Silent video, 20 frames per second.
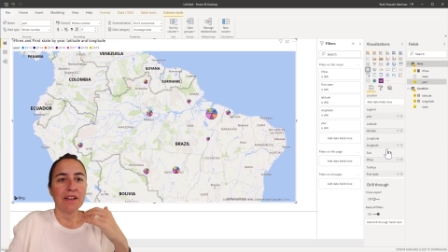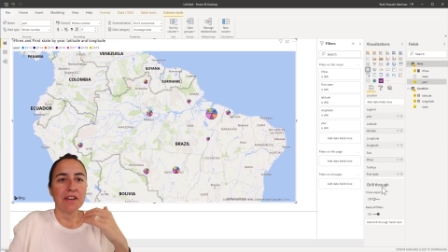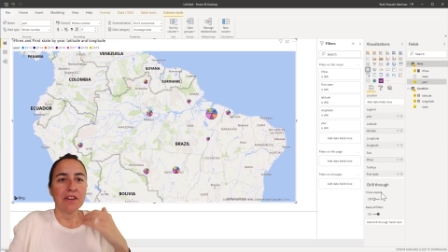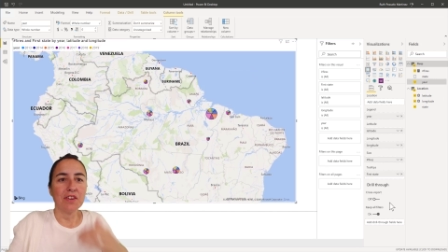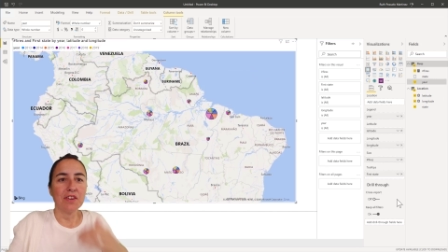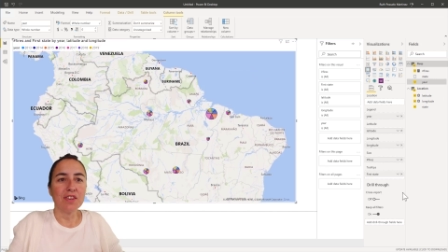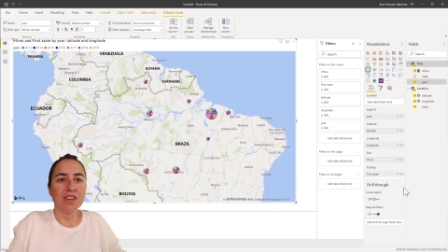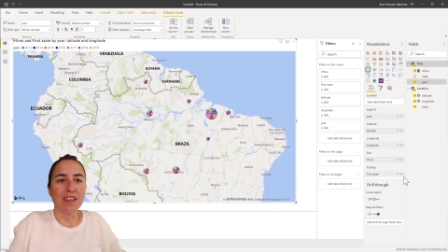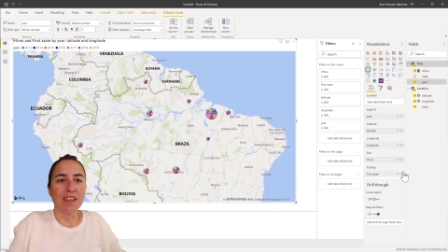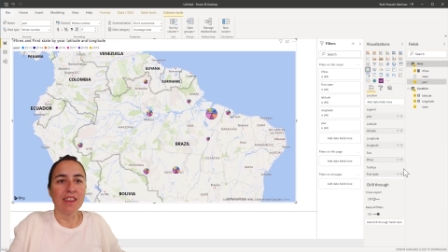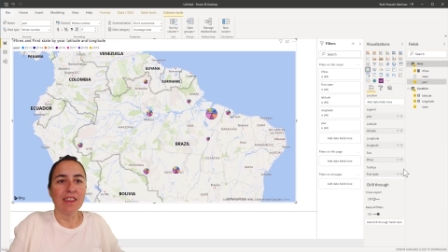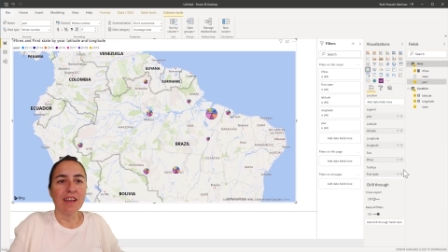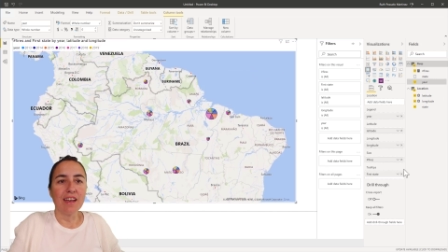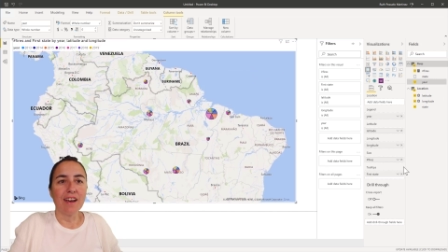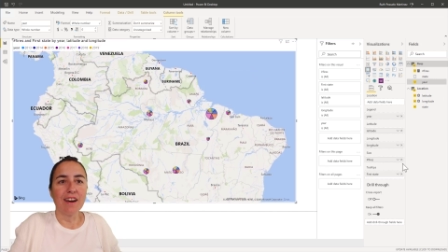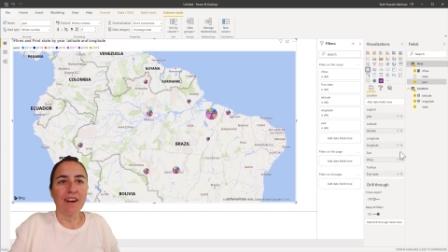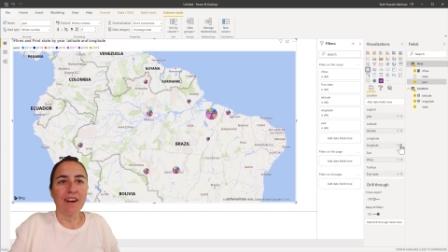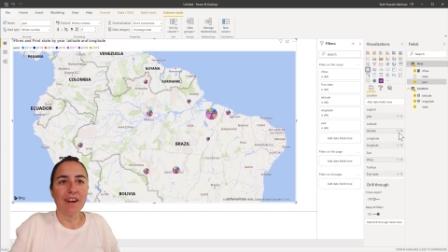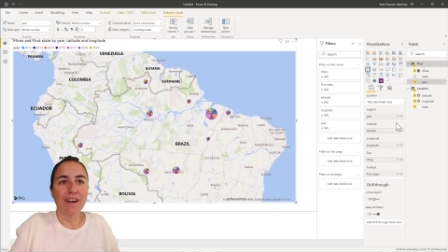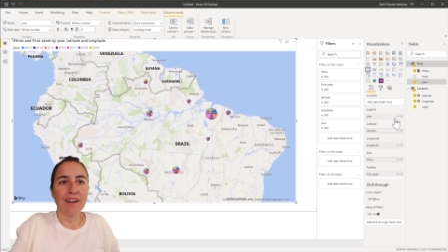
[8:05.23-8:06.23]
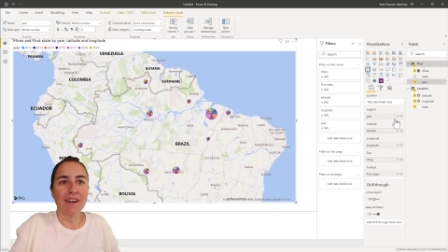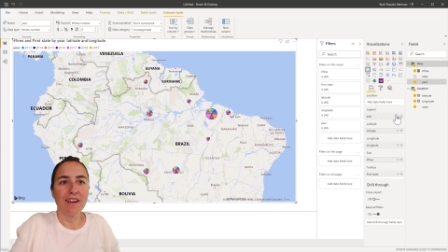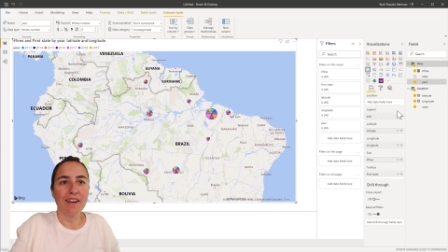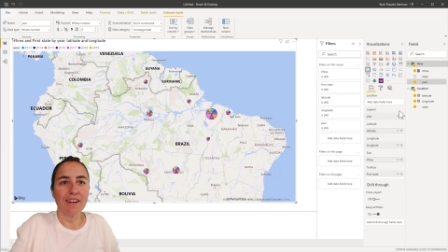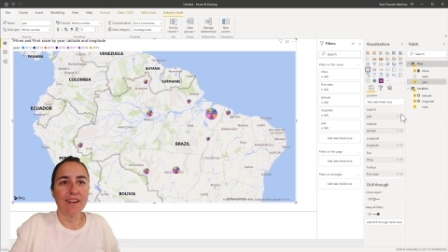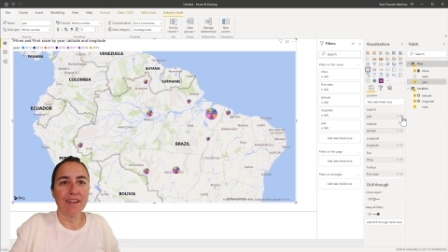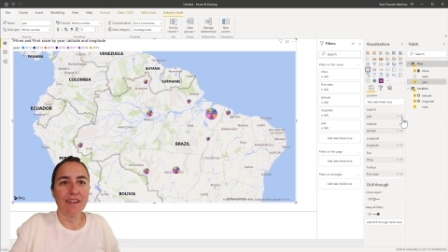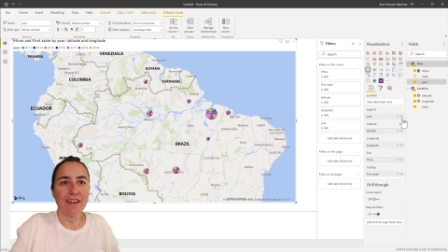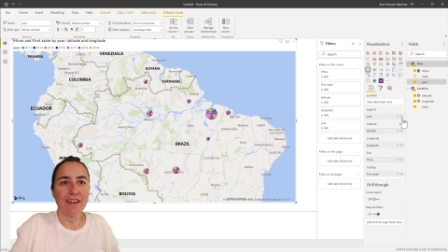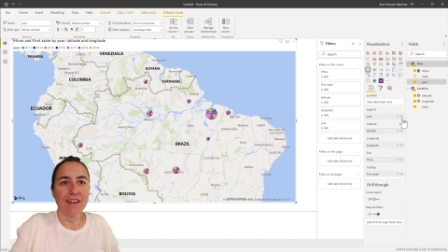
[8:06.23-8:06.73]
not in there,
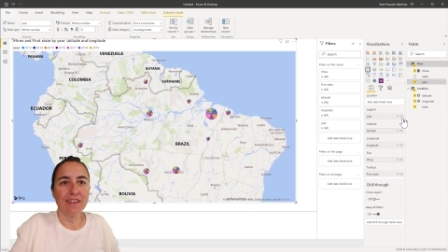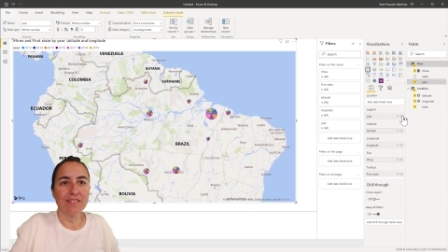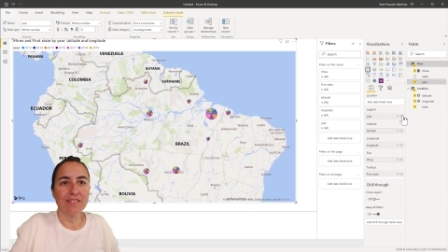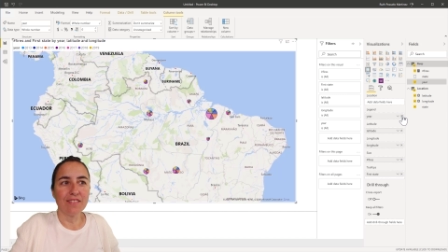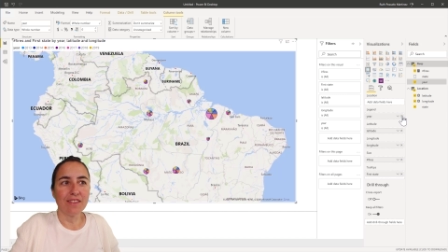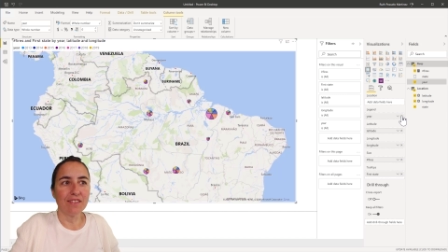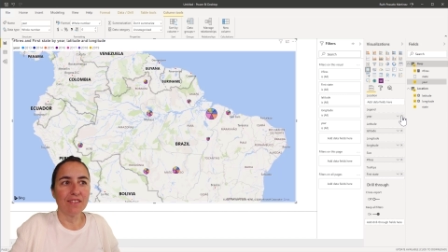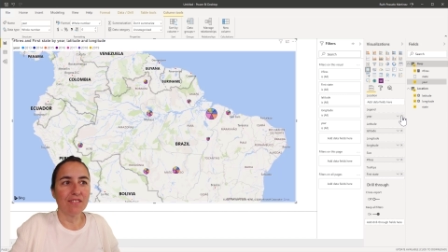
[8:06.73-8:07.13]
let me